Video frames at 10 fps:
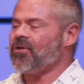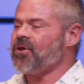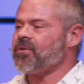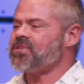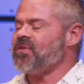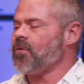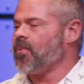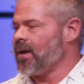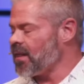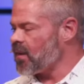Not only are you going to
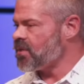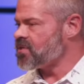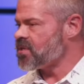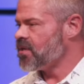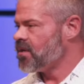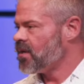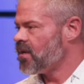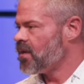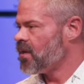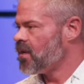receive your prayer language,
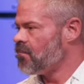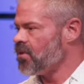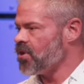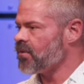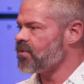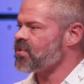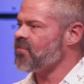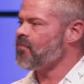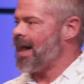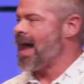but you're
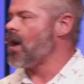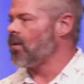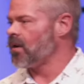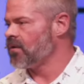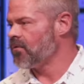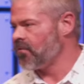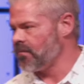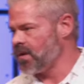going to receive power